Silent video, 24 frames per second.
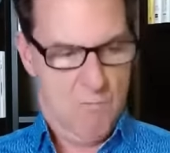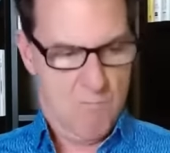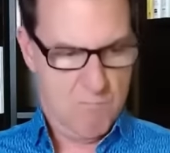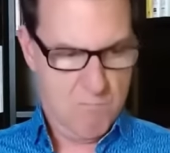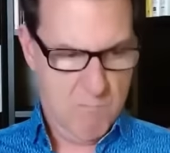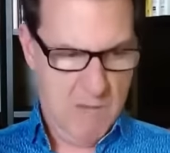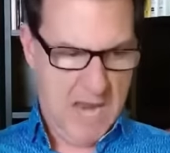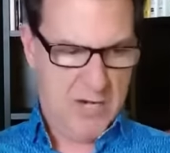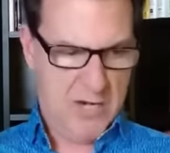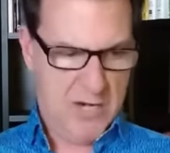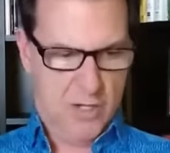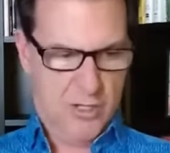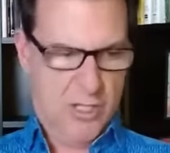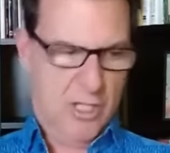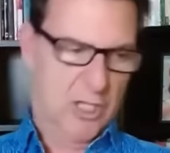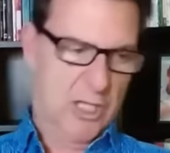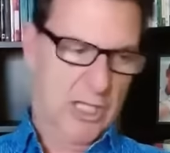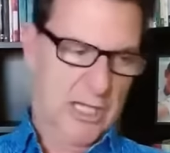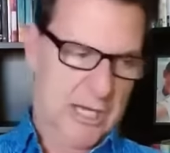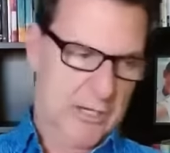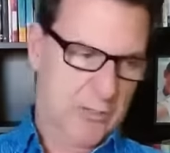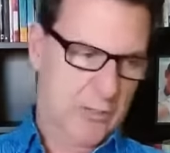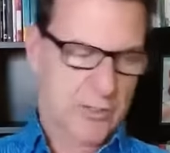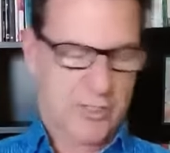Men are the
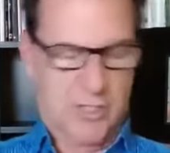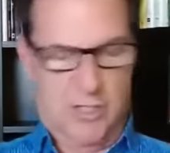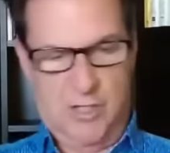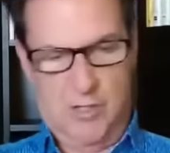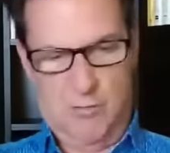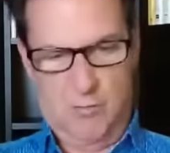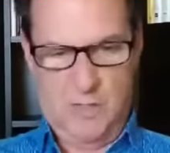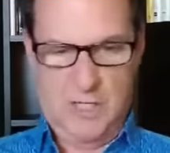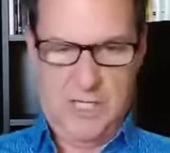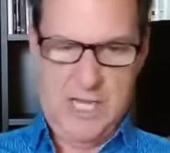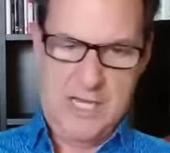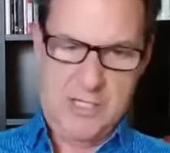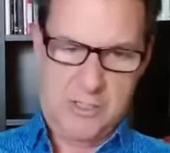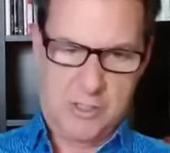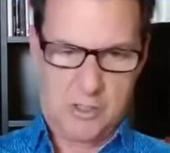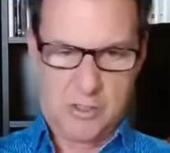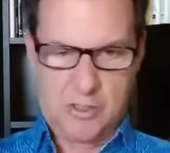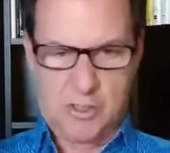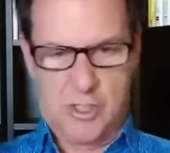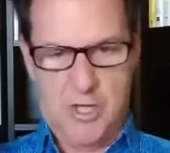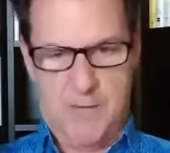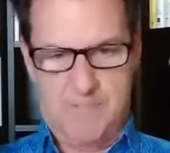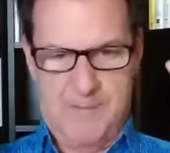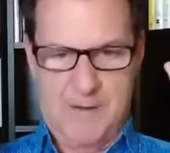leaders of the
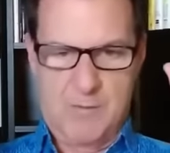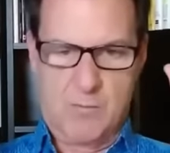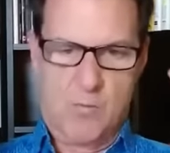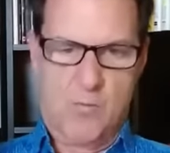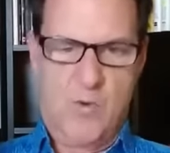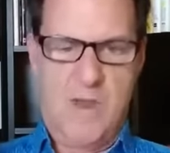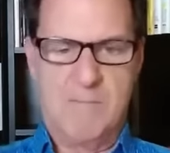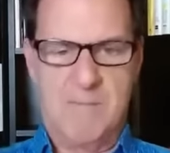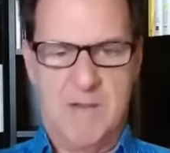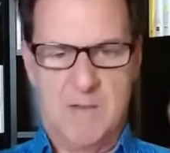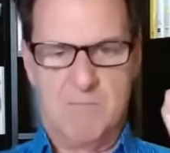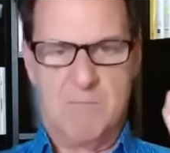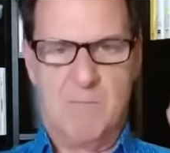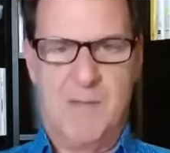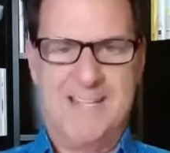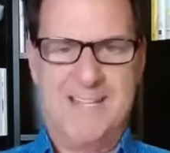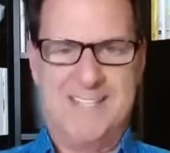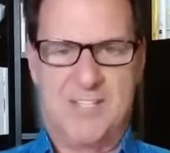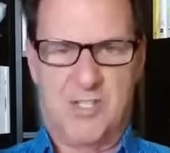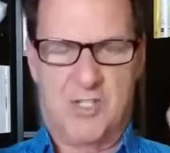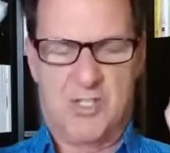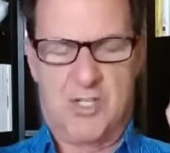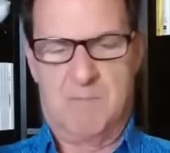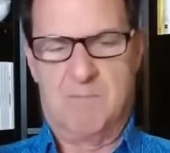relationship and women
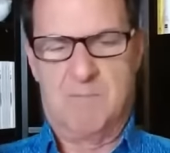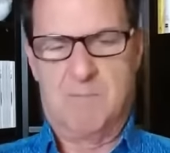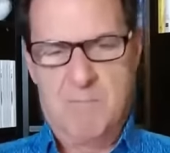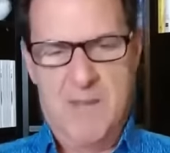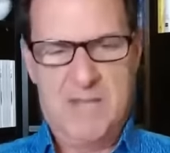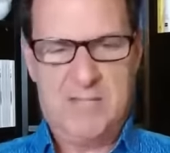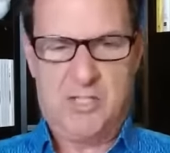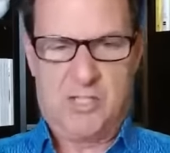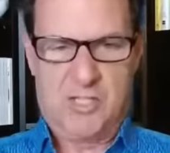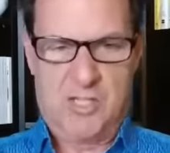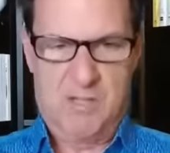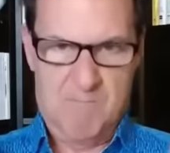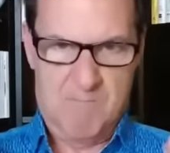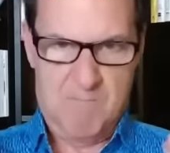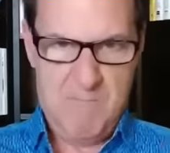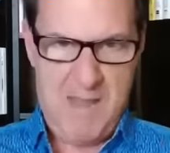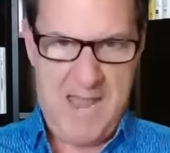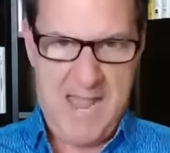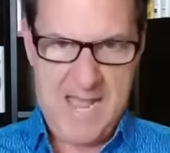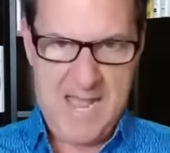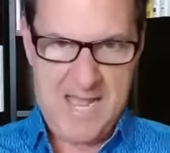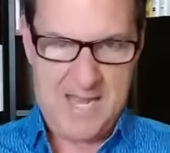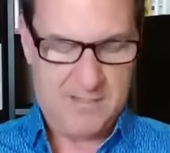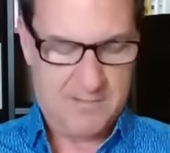must submit to
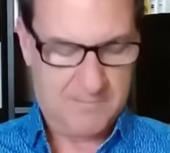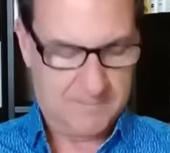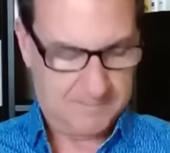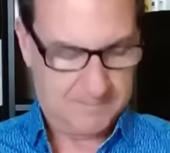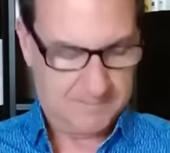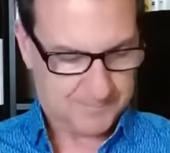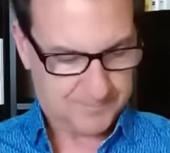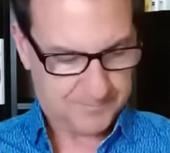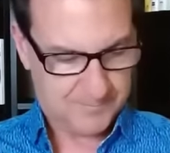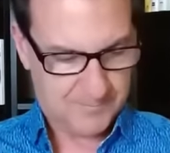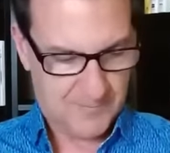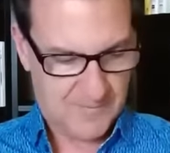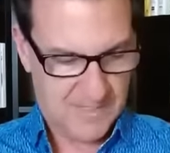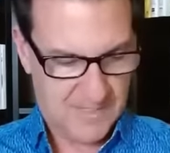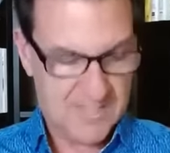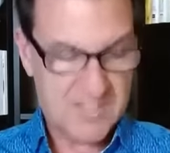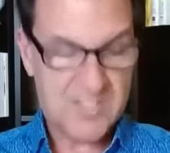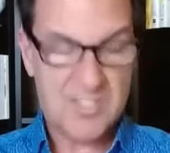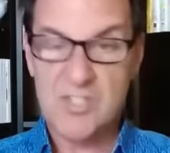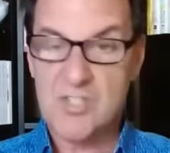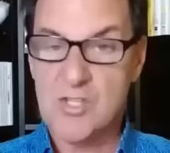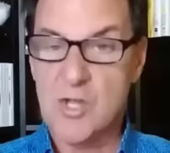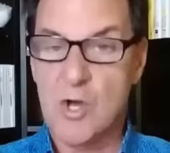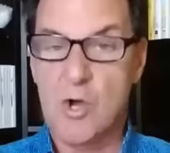men.
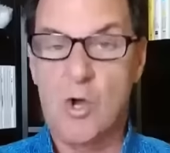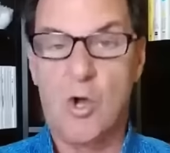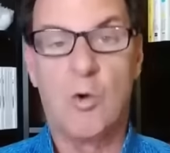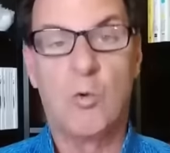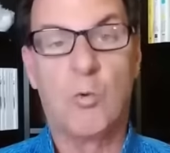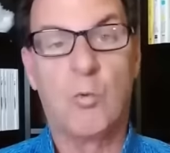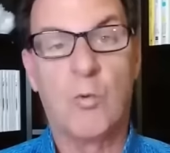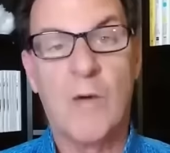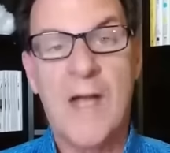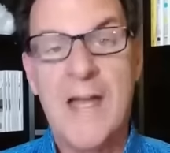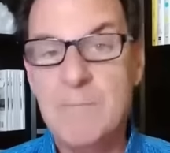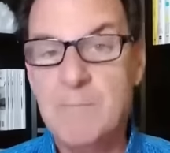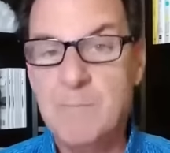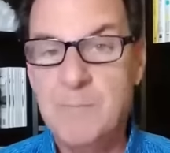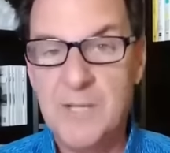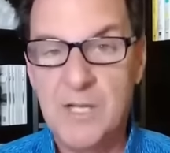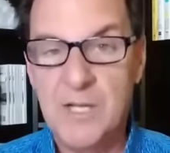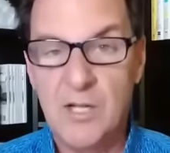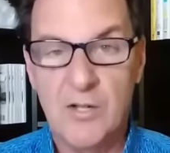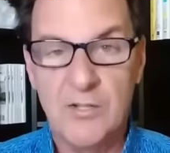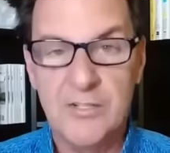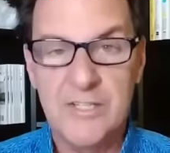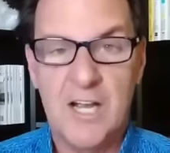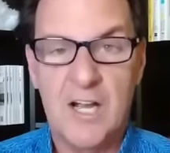This is the whole red
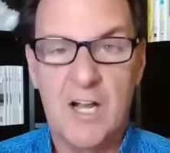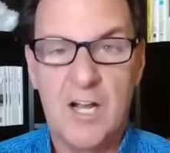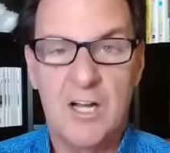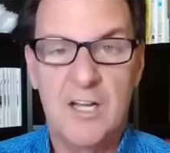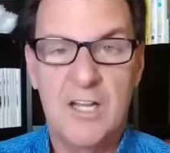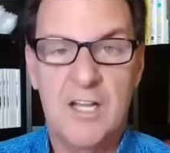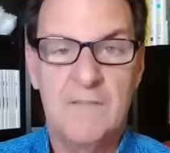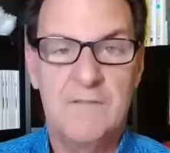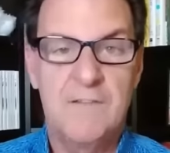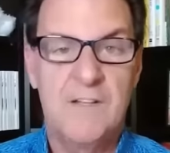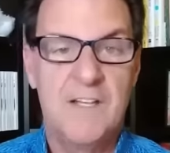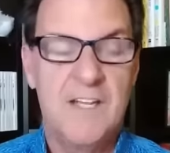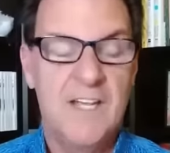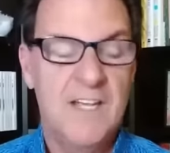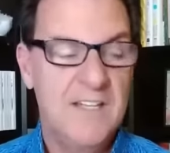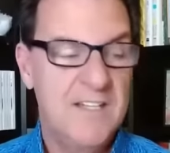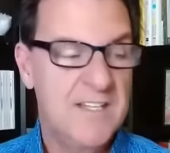pill narrative.